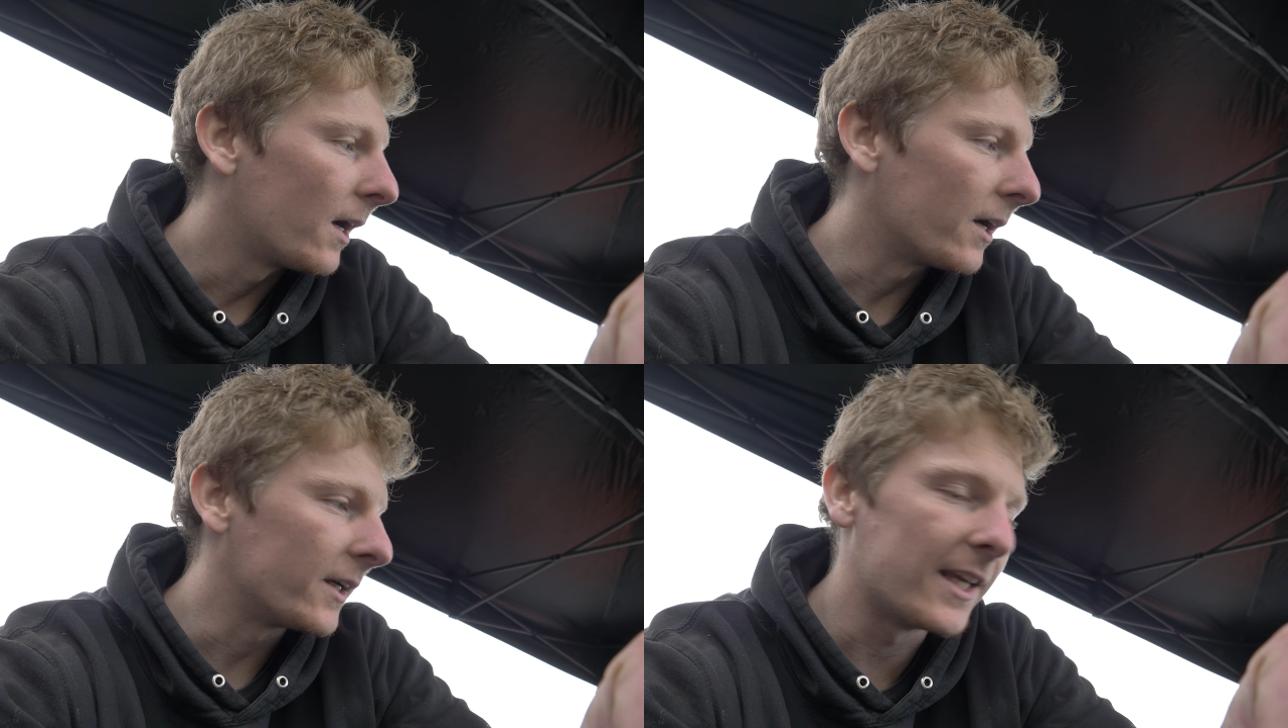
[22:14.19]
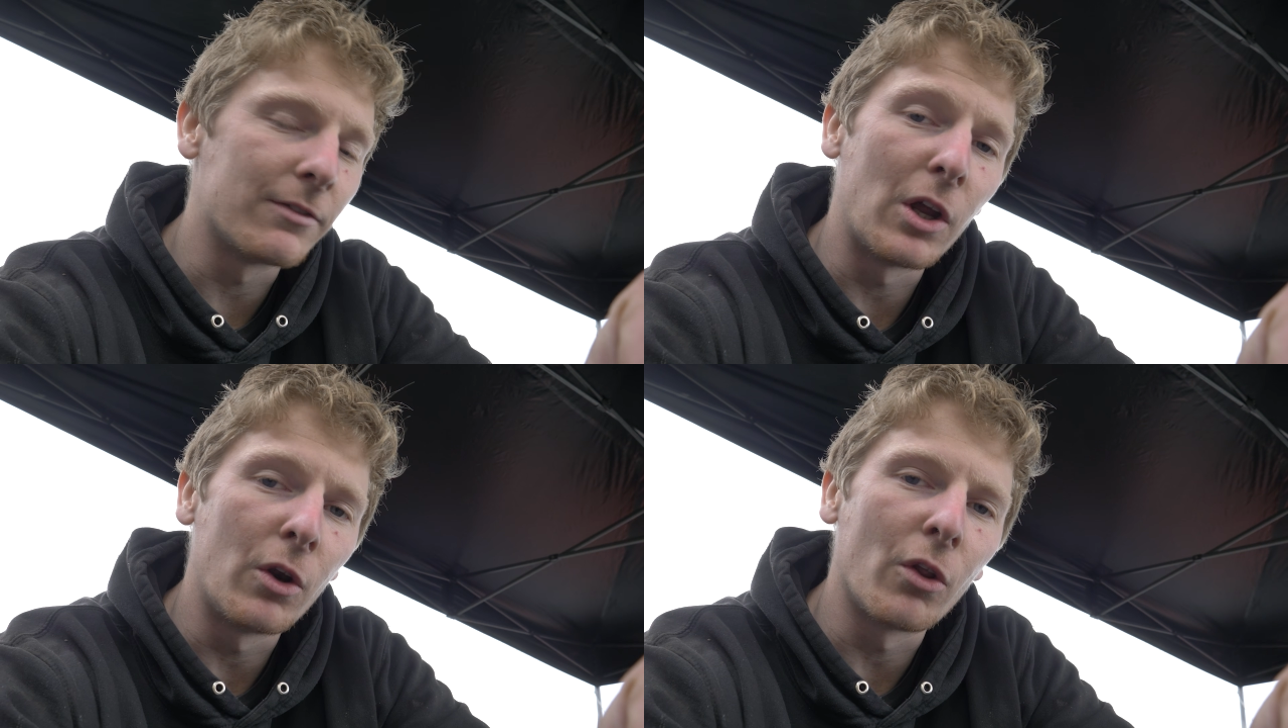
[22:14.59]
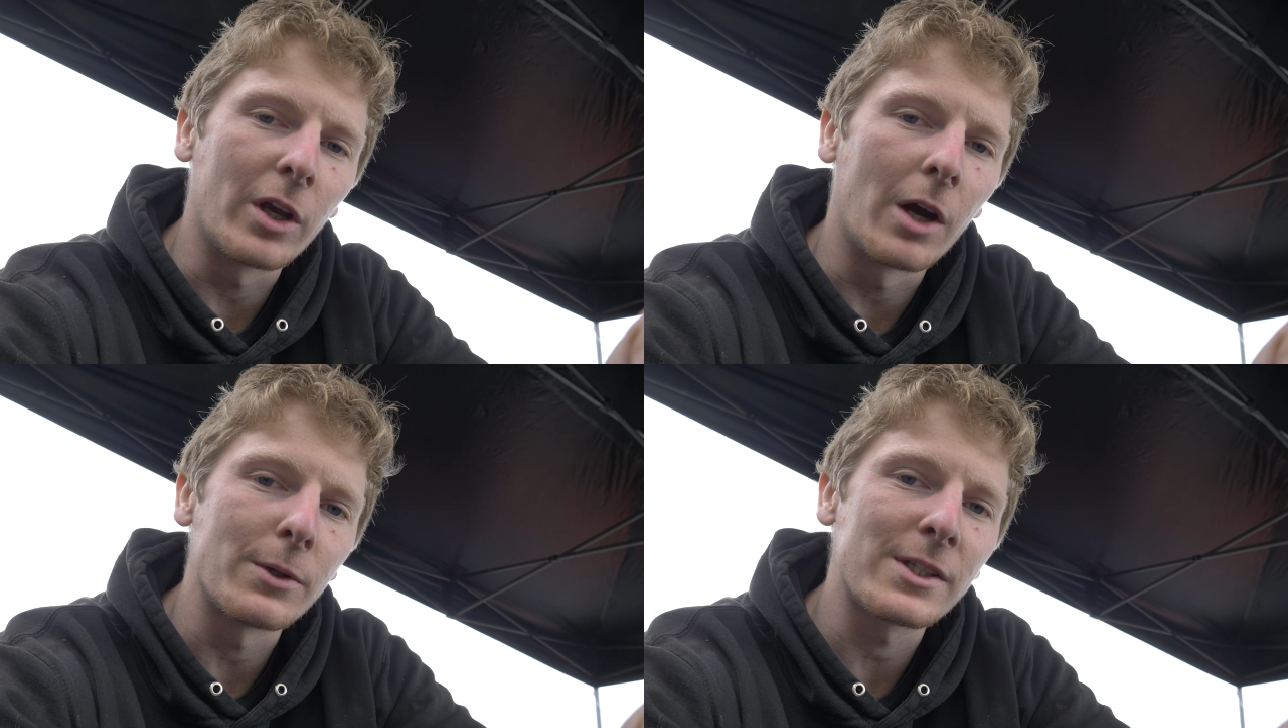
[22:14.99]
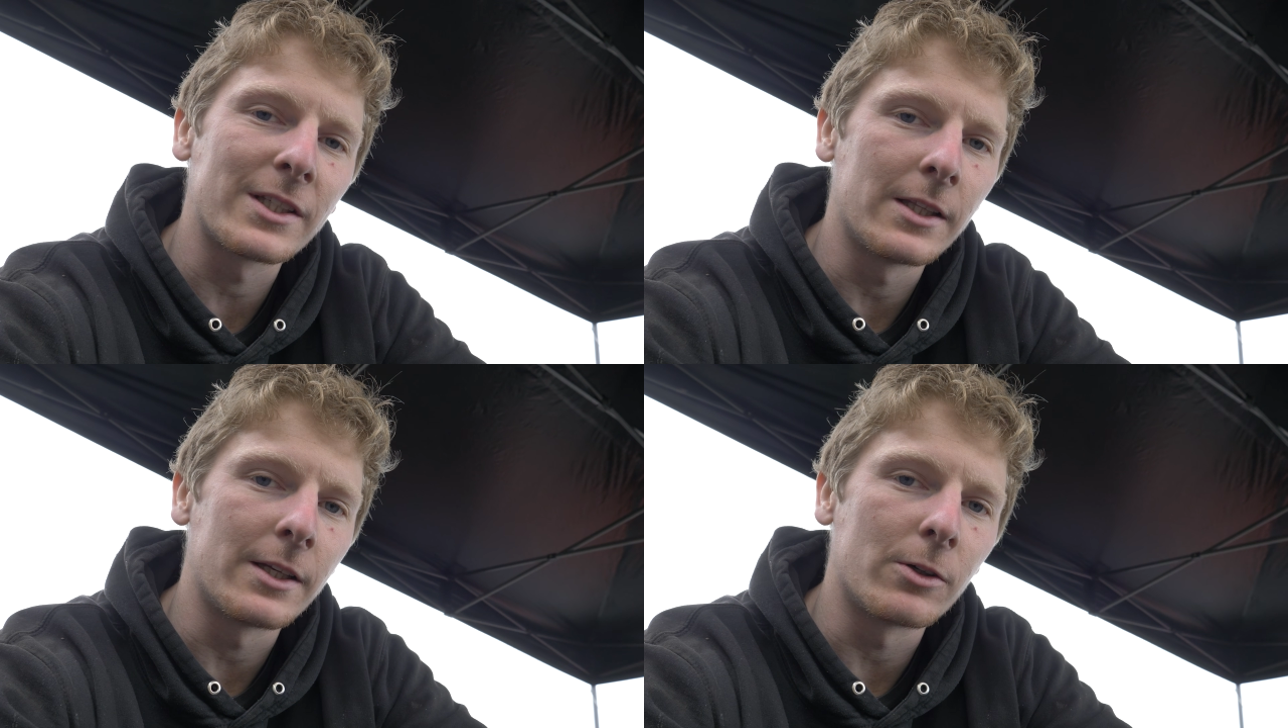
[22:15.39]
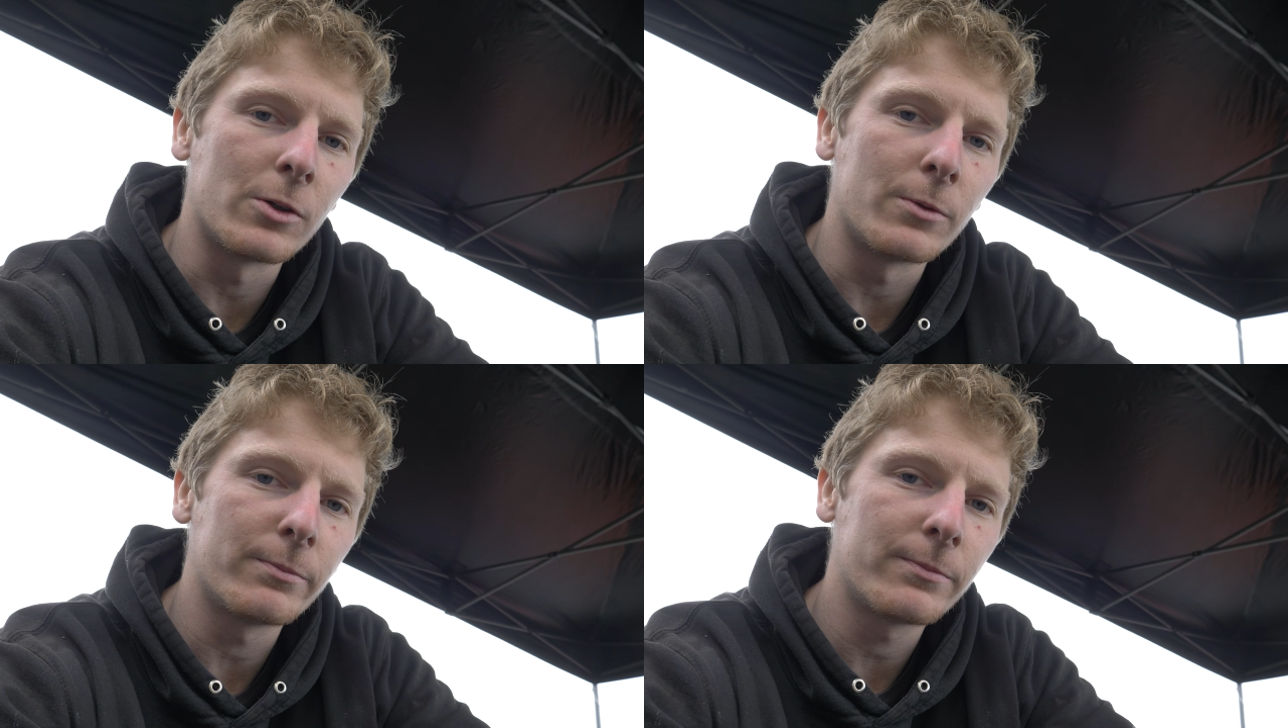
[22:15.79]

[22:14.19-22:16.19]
and give it another go at sealing it up.